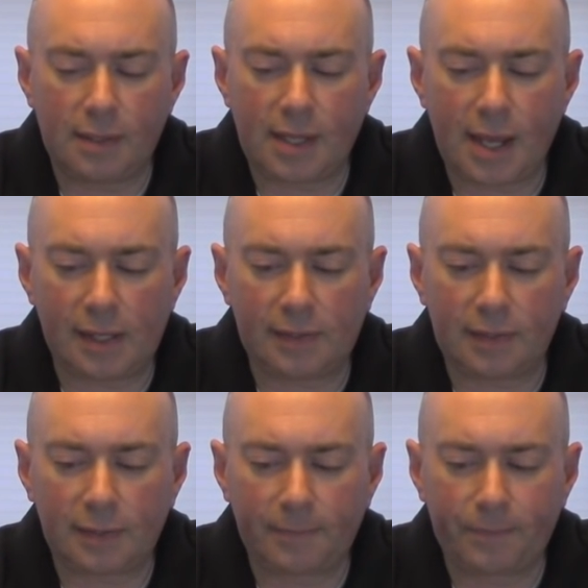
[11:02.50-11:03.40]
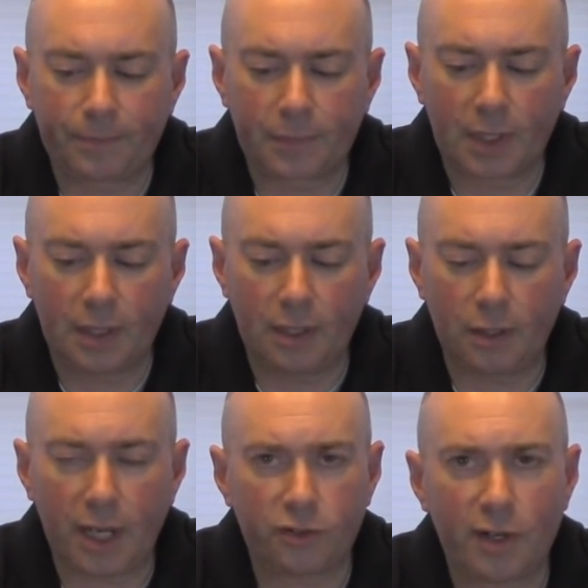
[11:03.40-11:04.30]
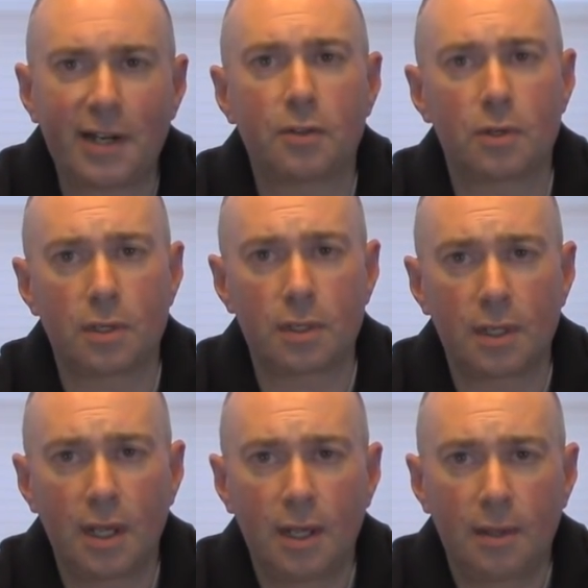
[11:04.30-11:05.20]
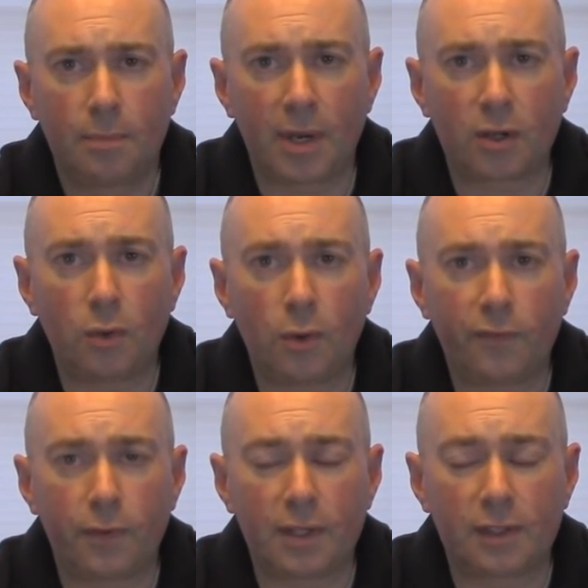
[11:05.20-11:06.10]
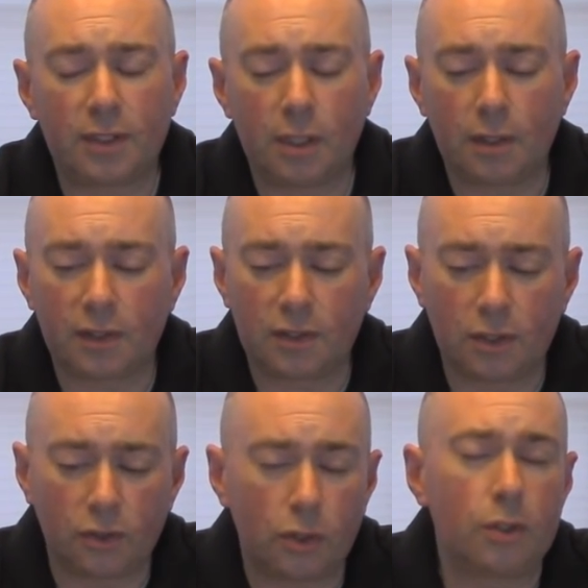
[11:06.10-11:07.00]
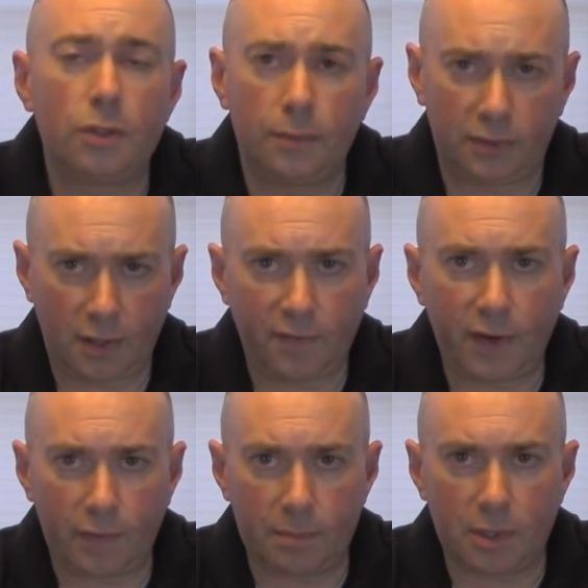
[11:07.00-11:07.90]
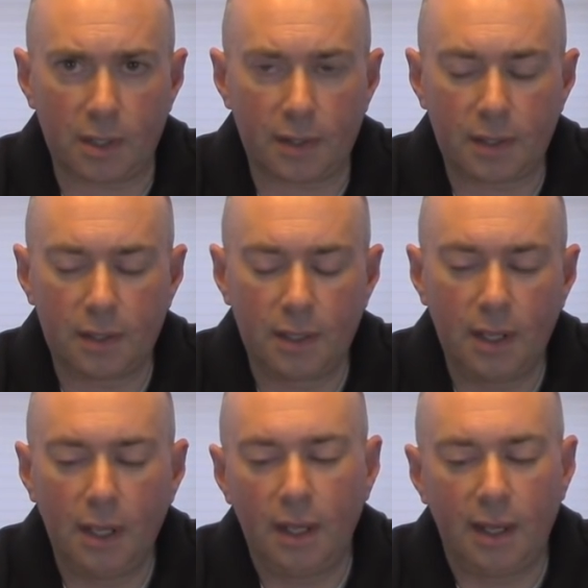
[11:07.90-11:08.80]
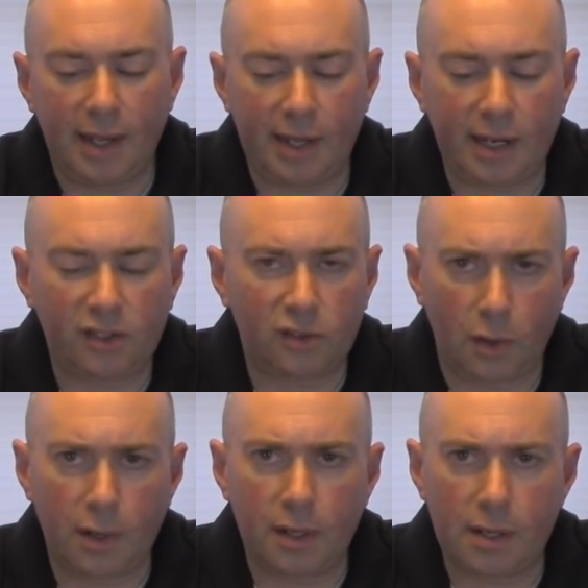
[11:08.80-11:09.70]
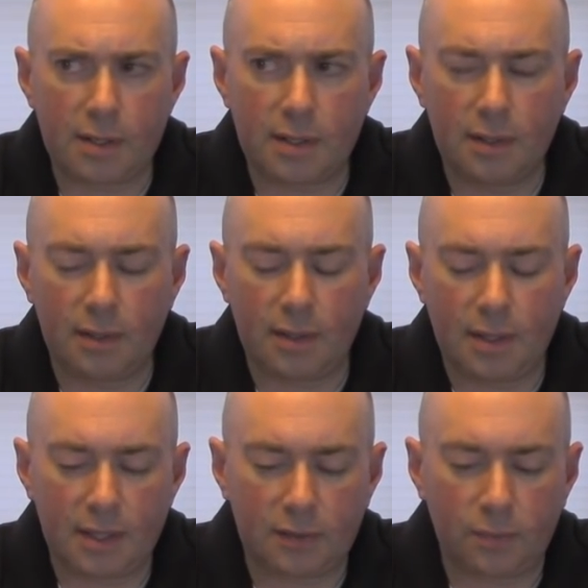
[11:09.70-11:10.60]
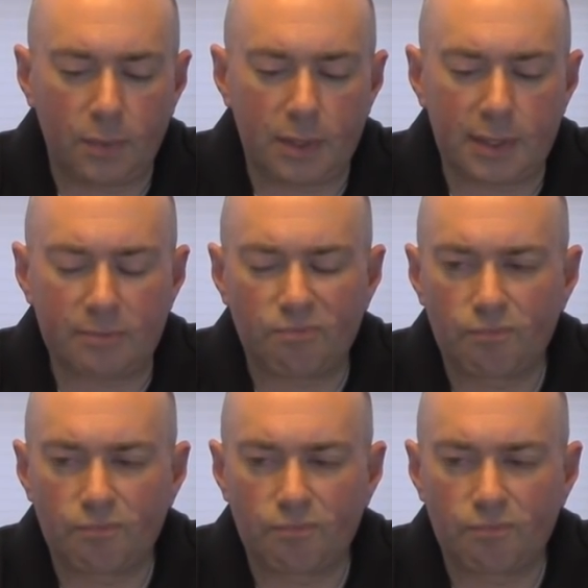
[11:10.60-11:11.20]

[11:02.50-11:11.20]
that, you know, I try to learn. My goal for this year is to learn new stuff every month. And I started this one